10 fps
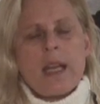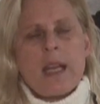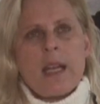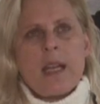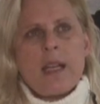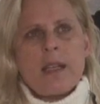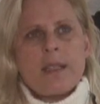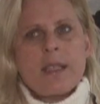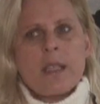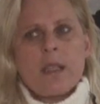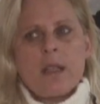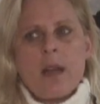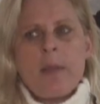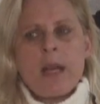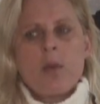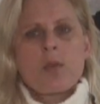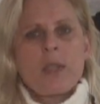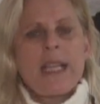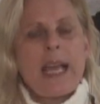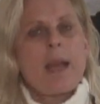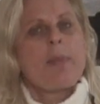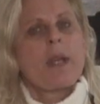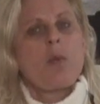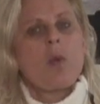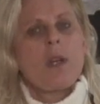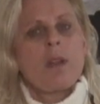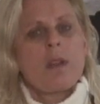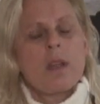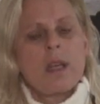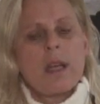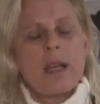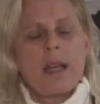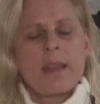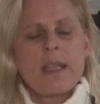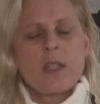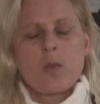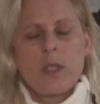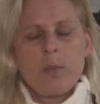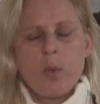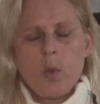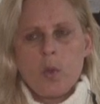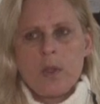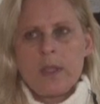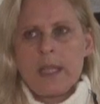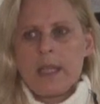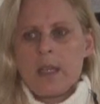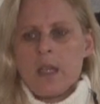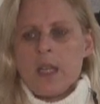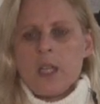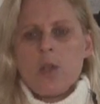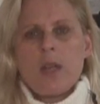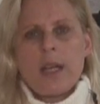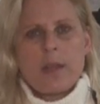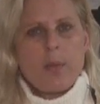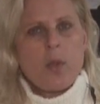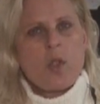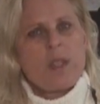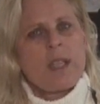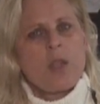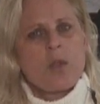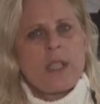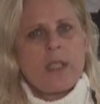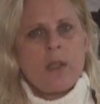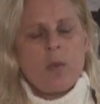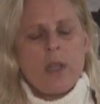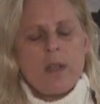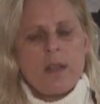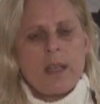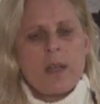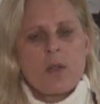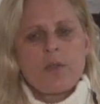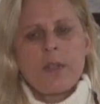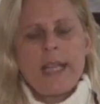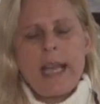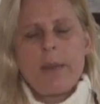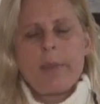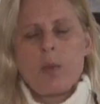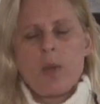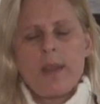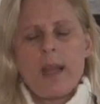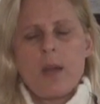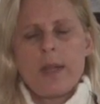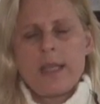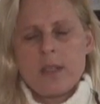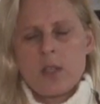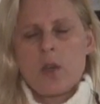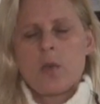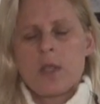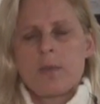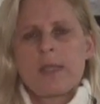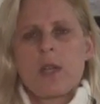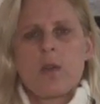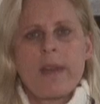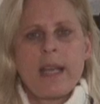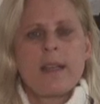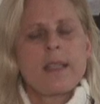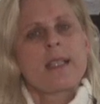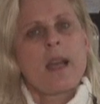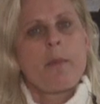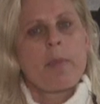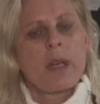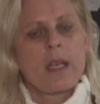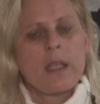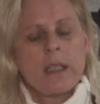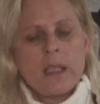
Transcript: And I mean, I was really happy with, I think it's really important that you like the person that you're dealing with, and I was very happy with how he sold himself and his company.